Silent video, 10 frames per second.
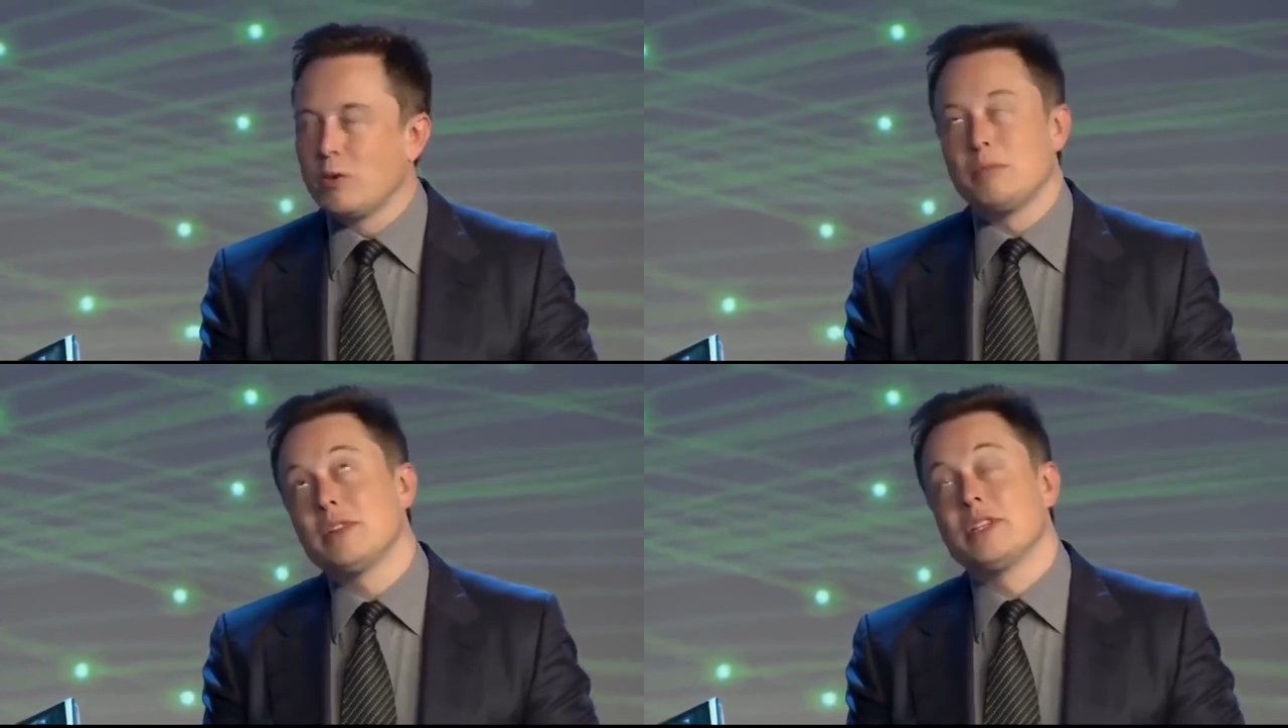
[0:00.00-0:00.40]

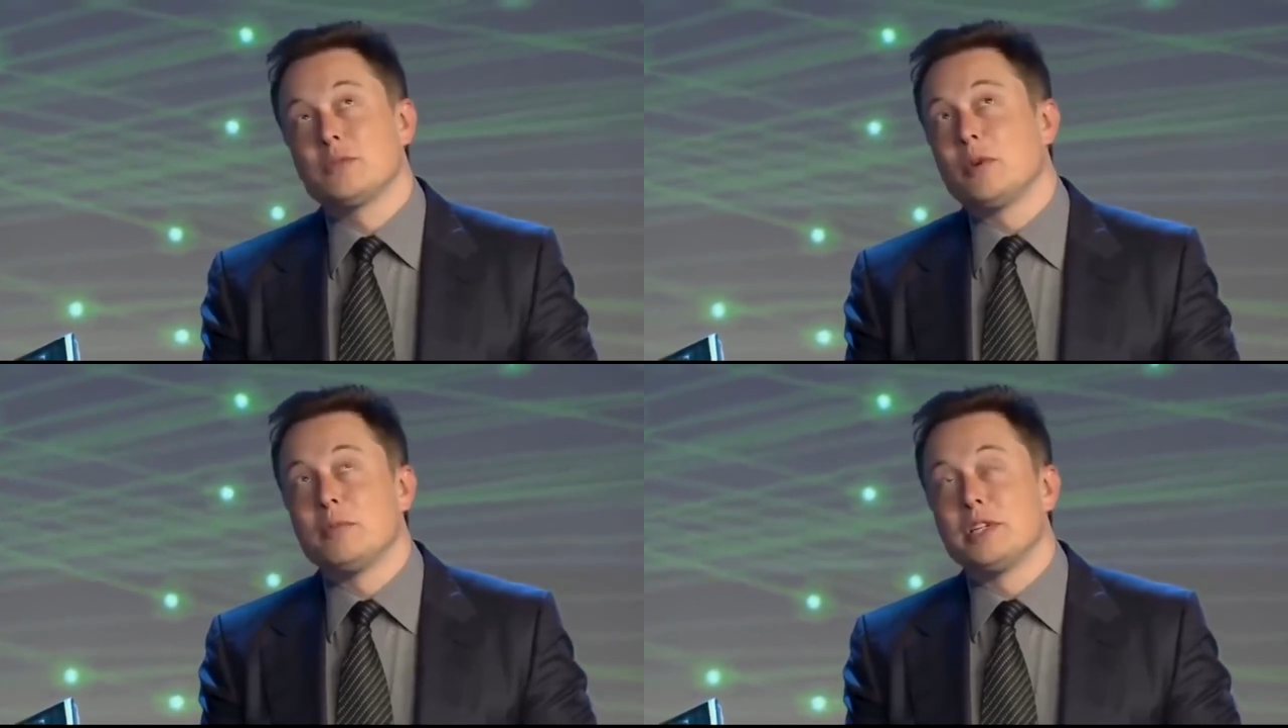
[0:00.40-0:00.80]
or at
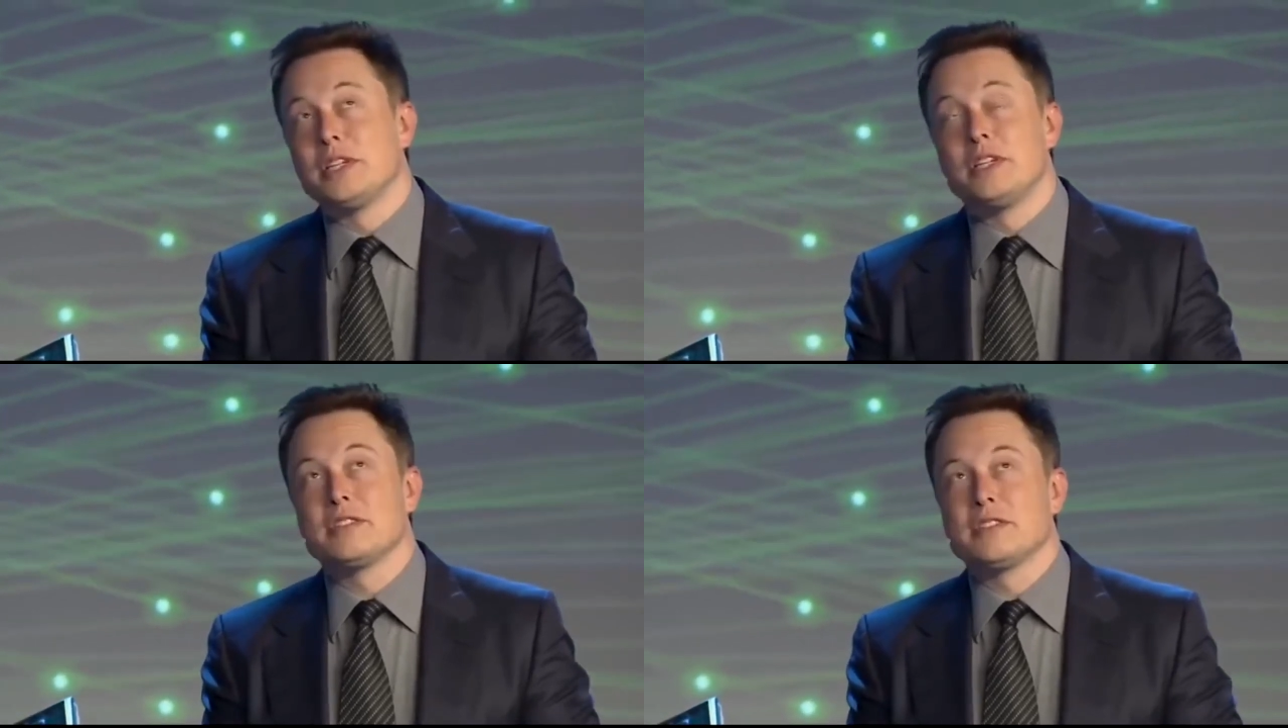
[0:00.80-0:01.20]
least one
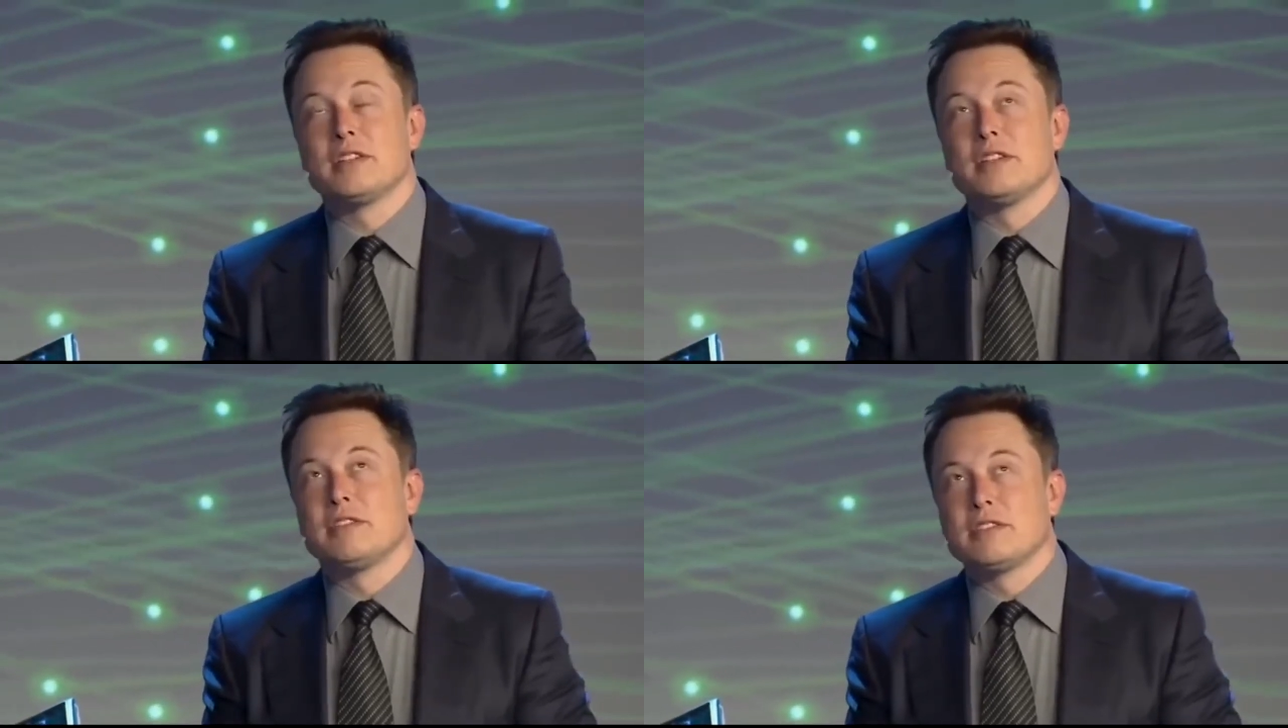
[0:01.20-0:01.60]
billion years
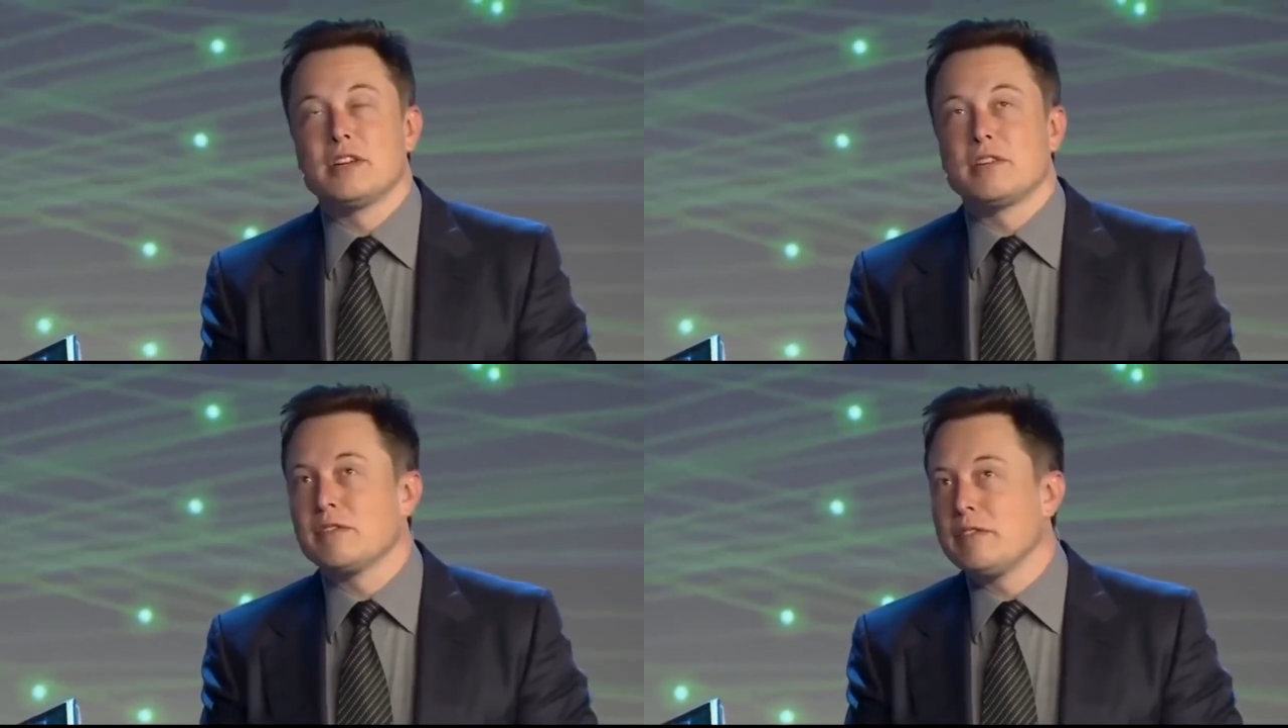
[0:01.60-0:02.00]
until
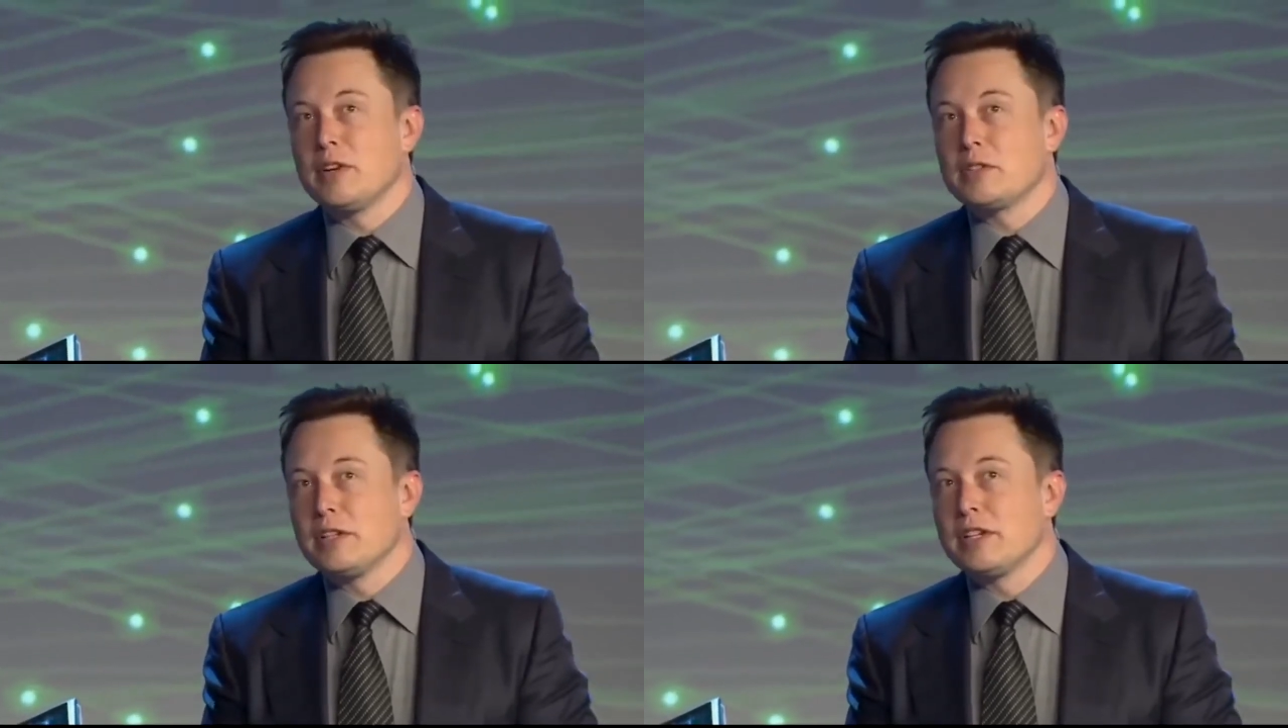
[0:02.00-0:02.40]
the sun
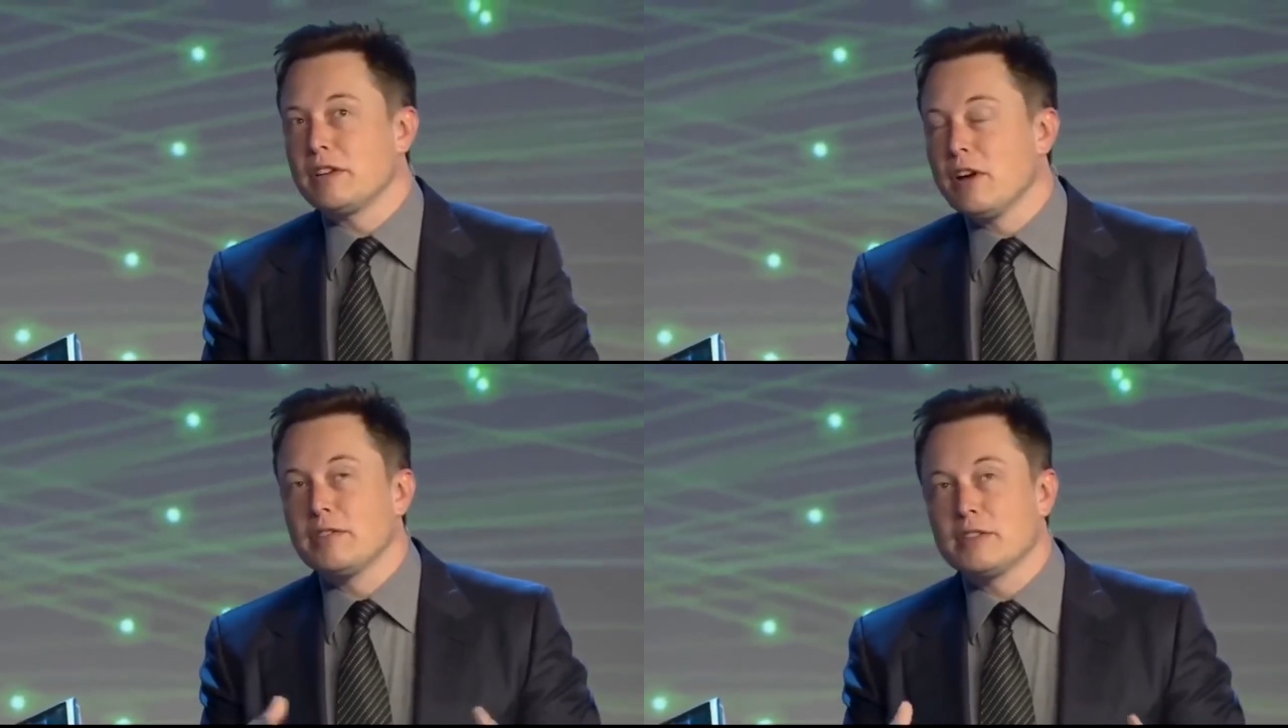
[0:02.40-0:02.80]
eventually
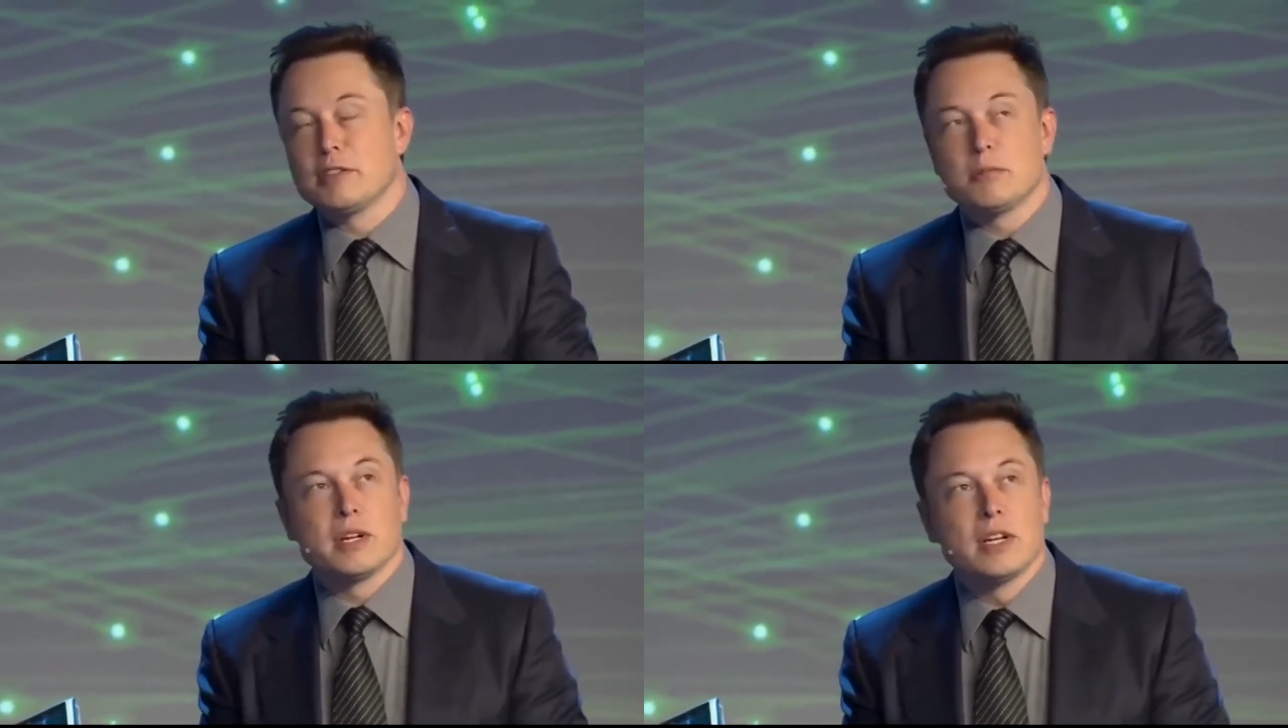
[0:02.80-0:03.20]
engulfs
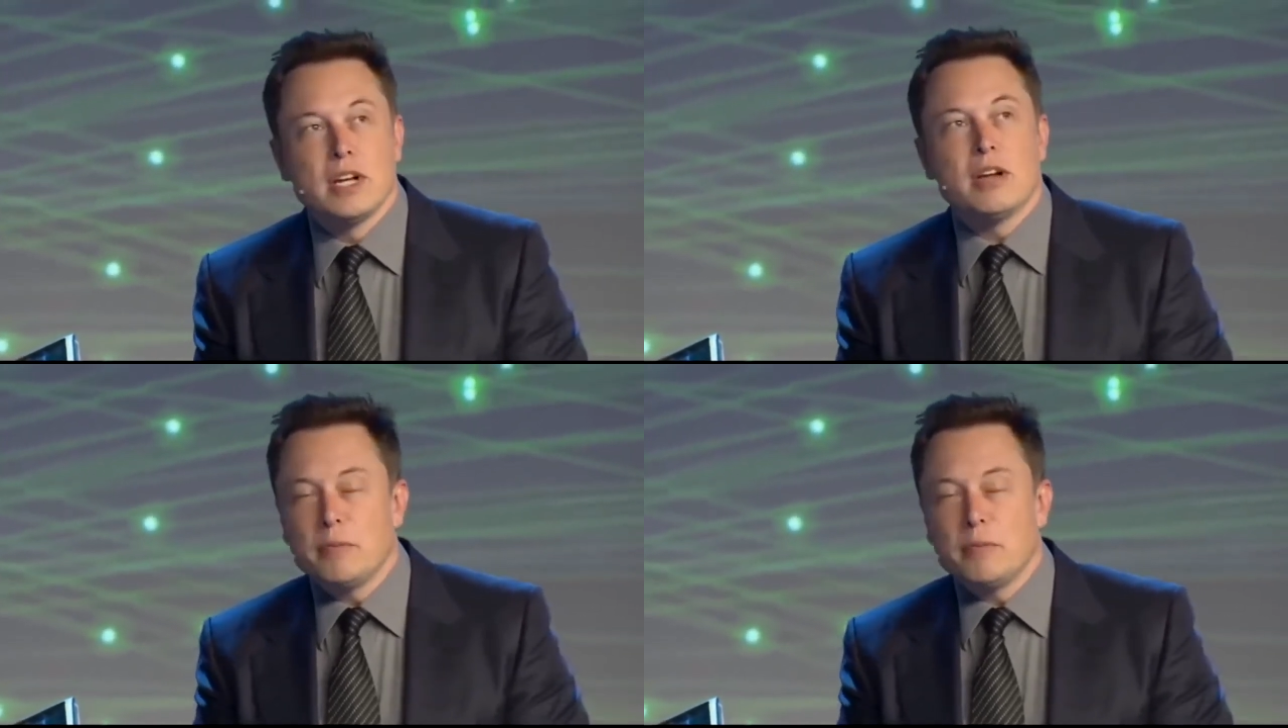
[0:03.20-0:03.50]
us, but